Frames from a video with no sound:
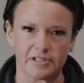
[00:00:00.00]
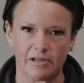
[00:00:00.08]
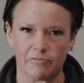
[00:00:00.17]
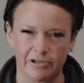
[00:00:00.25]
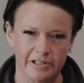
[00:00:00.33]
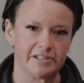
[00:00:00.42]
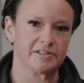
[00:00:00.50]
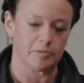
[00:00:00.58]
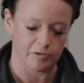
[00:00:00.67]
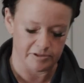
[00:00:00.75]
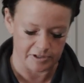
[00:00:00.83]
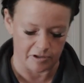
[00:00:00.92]
and really
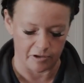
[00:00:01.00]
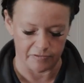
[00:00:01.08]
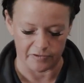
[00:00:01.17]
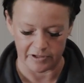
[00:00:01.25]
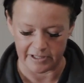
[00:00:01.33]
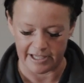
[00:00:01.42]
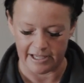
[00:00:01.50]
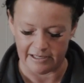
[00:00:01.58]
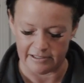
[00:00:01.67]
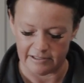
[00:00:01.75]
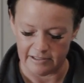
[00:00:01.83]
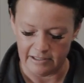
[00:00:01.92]
smooths it over at the
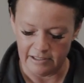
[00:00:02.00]
end.